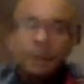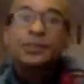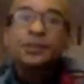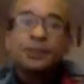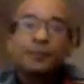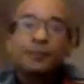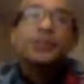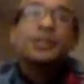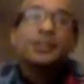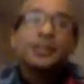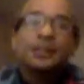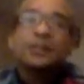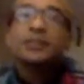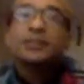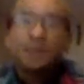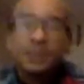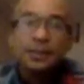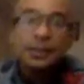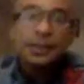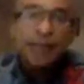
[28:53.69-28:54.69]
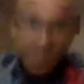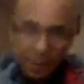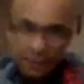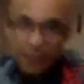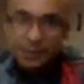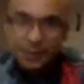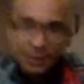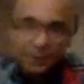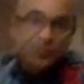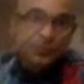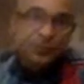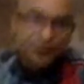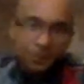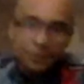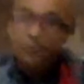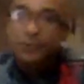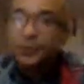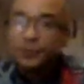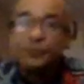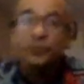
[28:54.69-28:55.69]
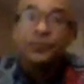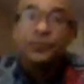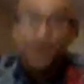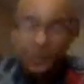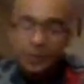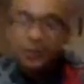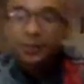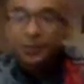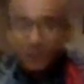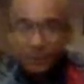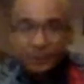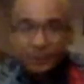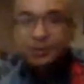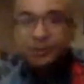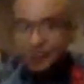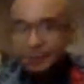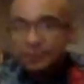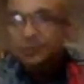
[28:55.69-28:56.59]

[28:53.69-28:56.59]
something slightly different or very different